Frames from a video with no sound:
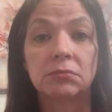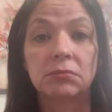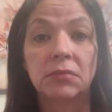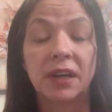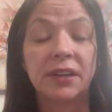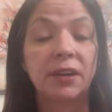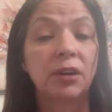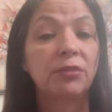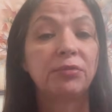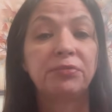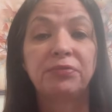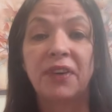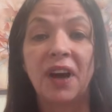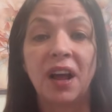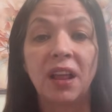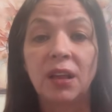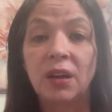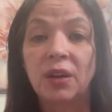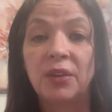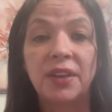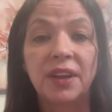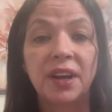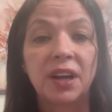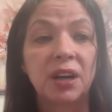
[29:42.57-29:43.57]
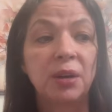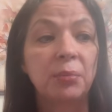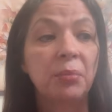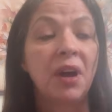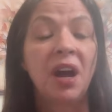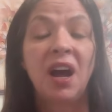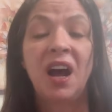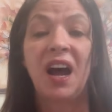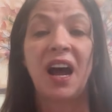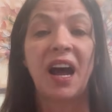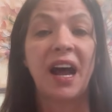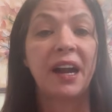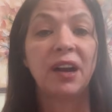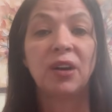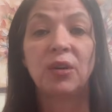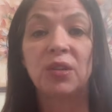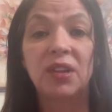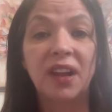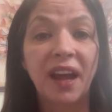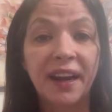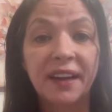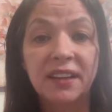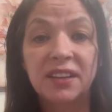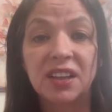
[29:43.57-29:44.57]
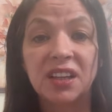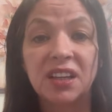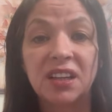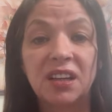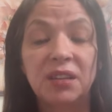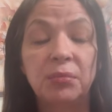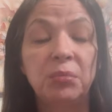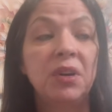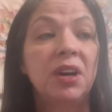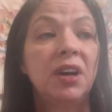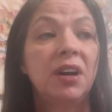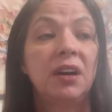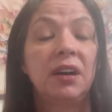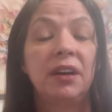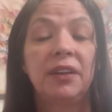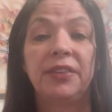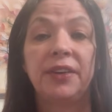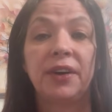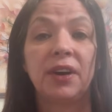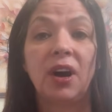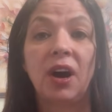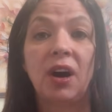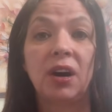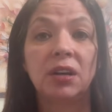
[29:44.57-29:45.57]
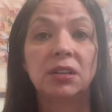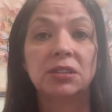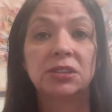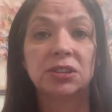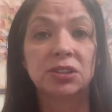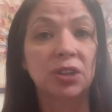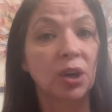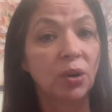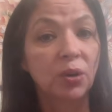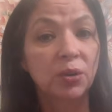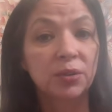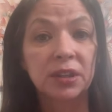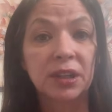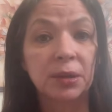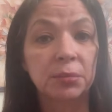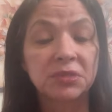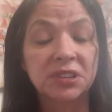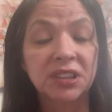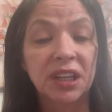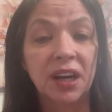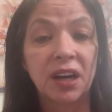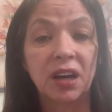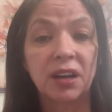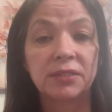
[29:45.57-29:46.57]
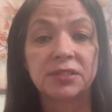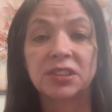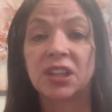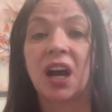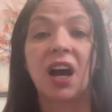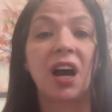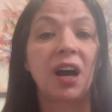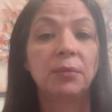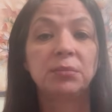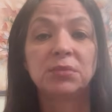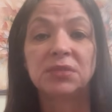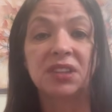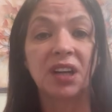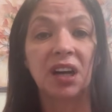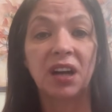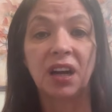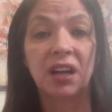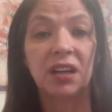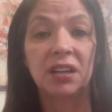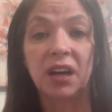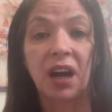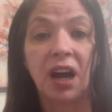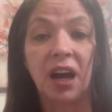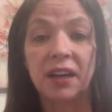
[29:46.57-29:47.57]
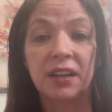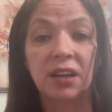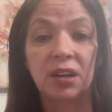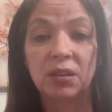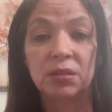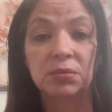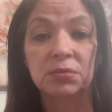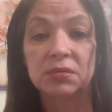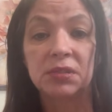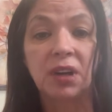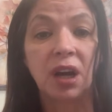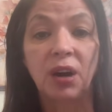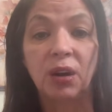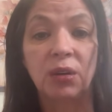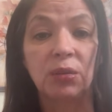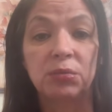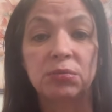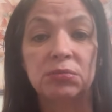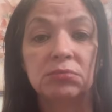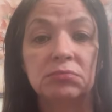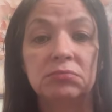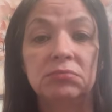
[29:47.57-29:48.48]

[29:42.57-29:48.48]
I don't follow them. I don't like them. They're all sold themselves. I'm done. I don't know.